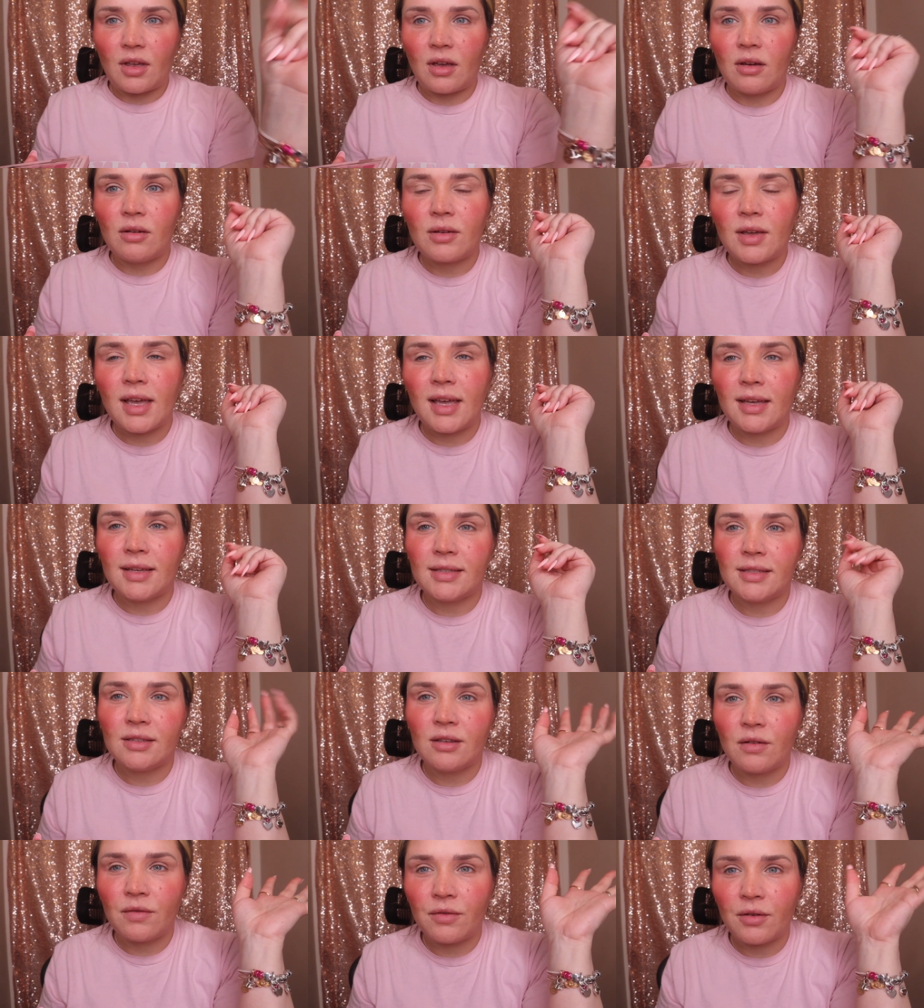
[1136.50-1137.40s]
Okay,
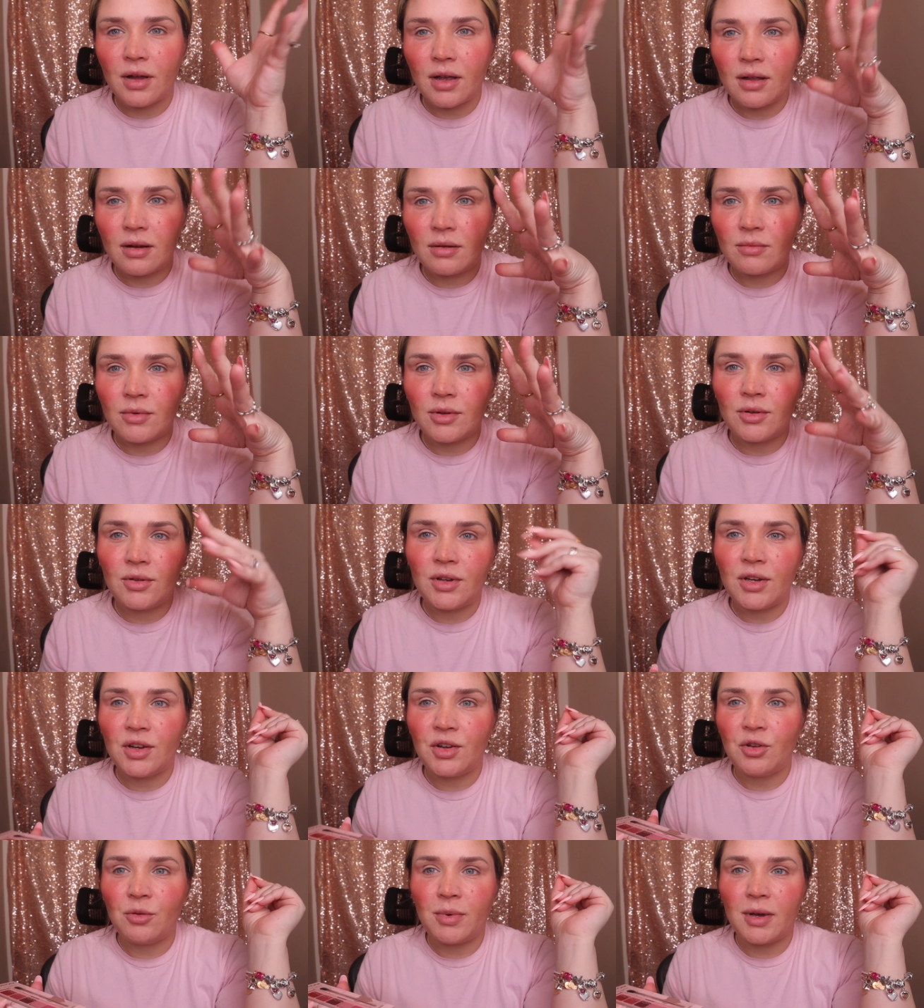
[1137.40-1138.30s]
so for anyone who
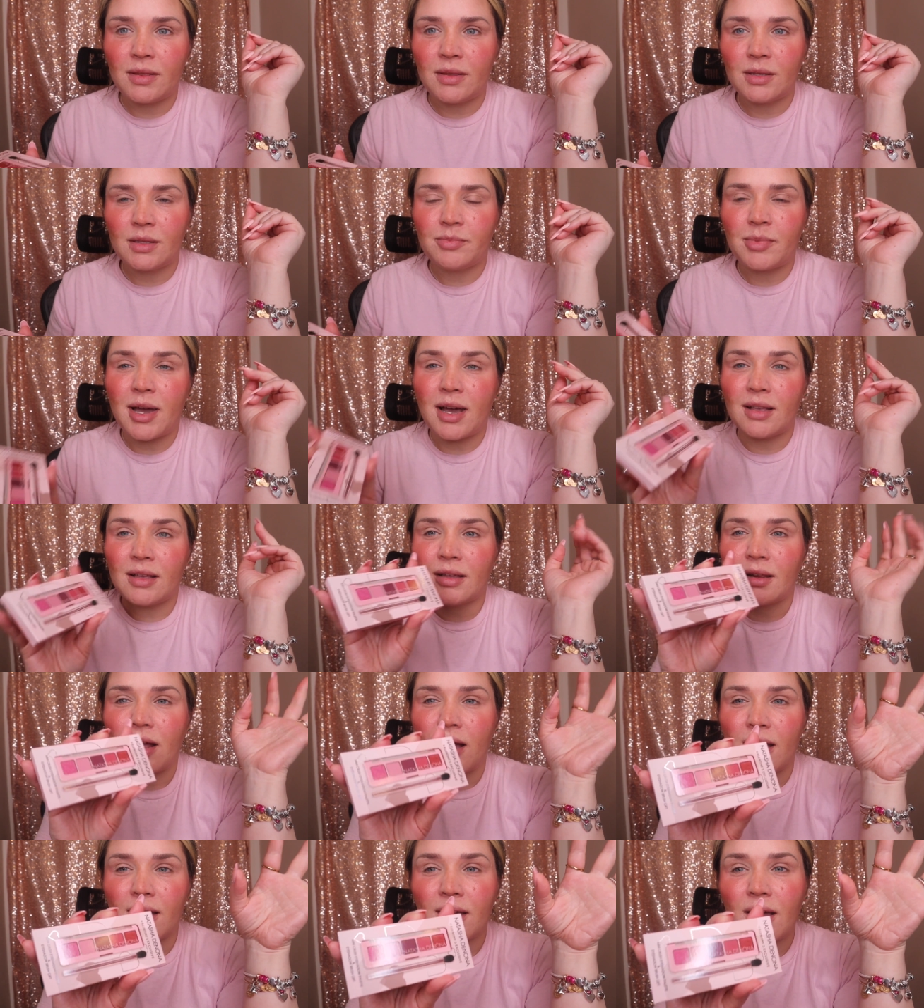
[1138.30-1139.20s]
didn't know about this
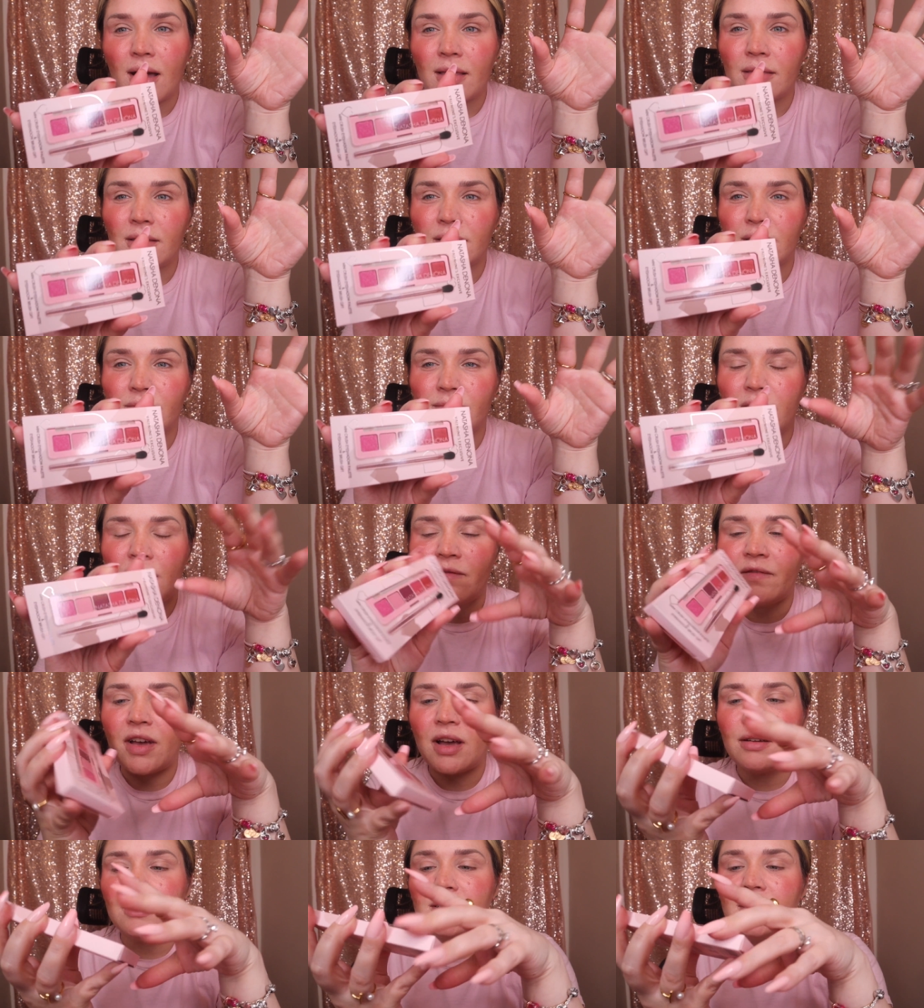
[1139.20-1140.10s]
palette, I got this around
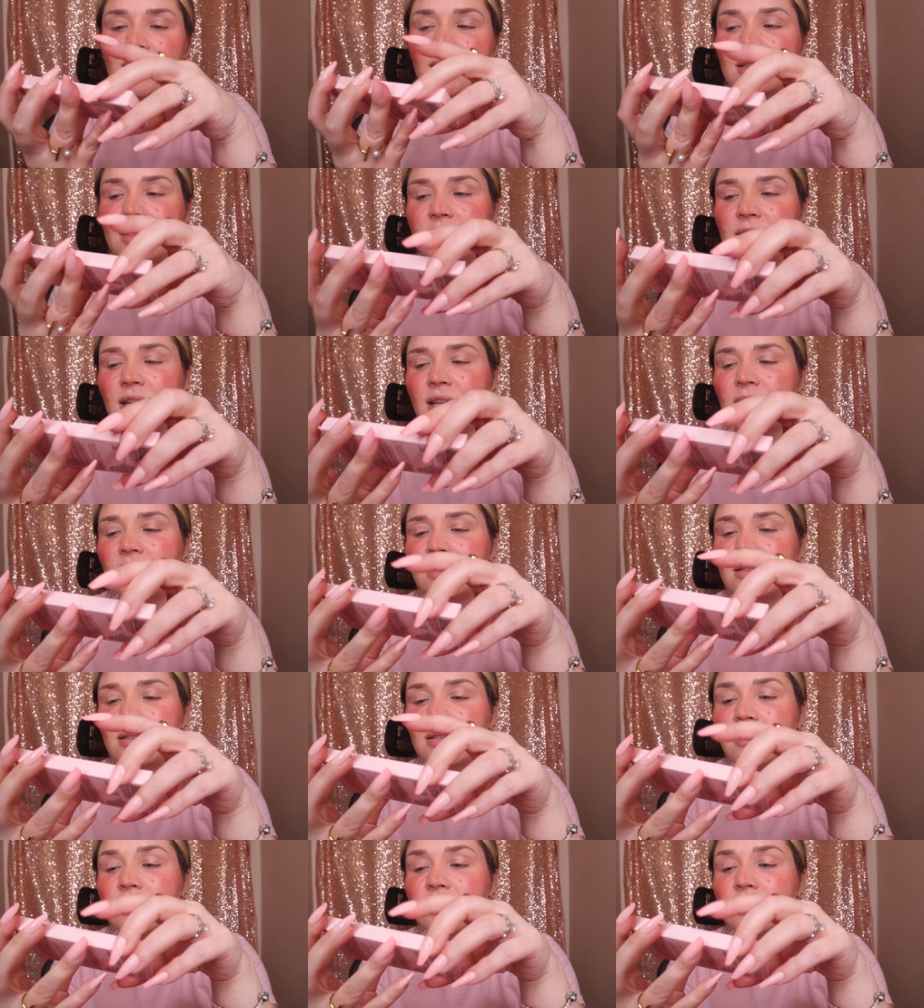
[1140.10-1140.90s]
Valentine's Day. It's the